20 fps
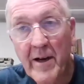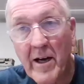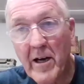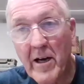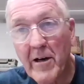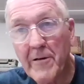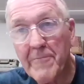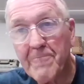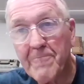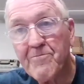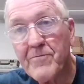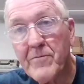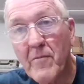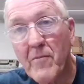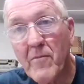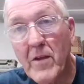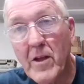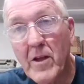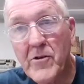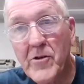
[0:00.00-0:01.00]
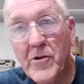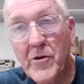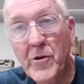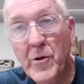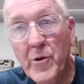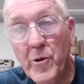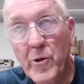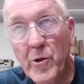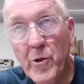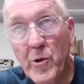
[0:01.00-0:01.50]
Now,
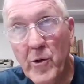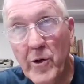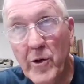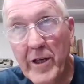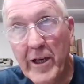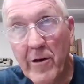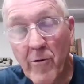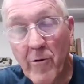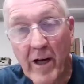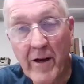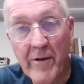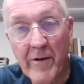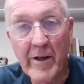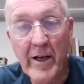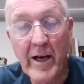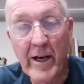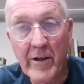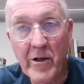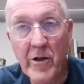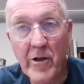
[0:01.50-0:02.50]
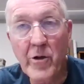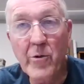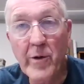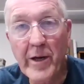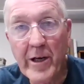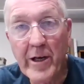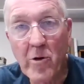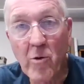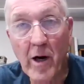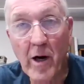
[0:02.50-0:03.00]
to get around that,
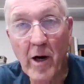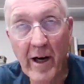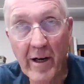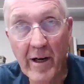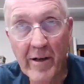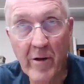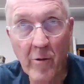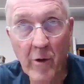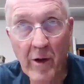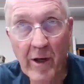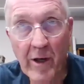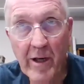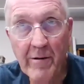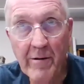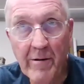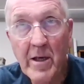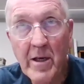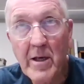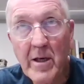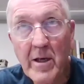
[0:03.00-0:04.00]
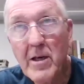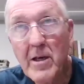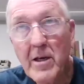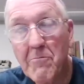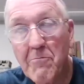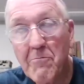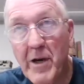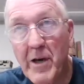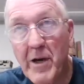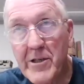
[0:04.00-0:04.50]
you require that we
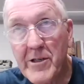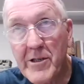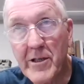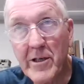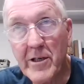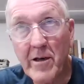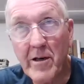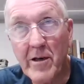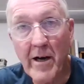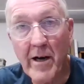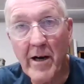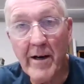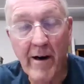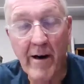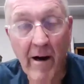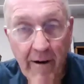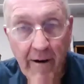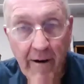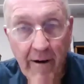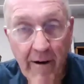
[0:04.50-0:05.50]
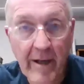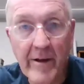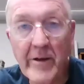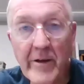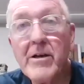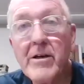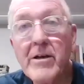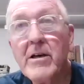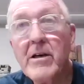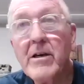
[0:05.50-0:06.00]
measure on our
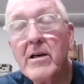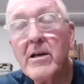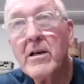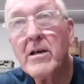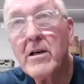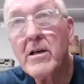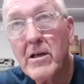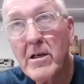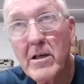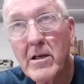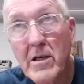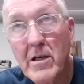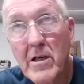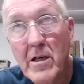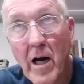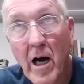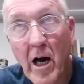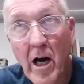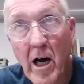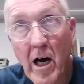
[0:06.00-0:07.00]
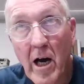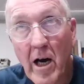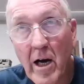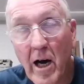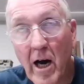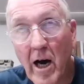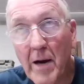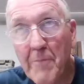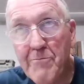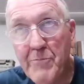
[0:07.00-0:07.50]
end
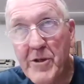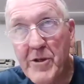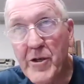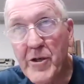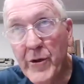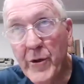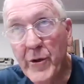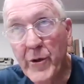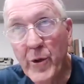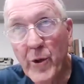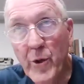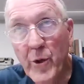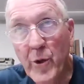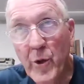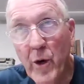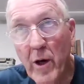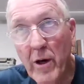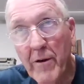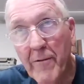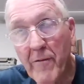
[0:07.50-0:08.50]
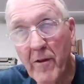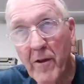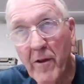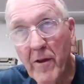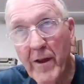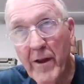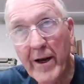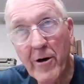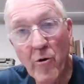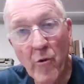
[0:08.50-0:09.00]
up to
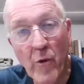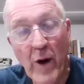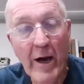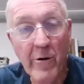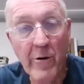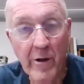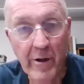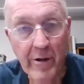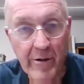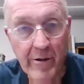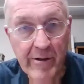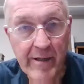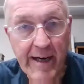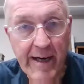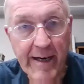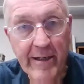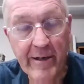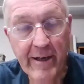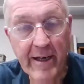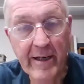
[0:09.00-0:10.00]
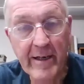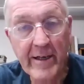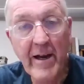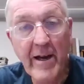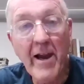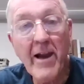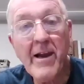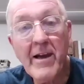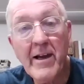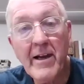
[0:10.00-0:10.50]
their router. Is that
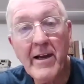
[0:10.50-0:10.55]
correct?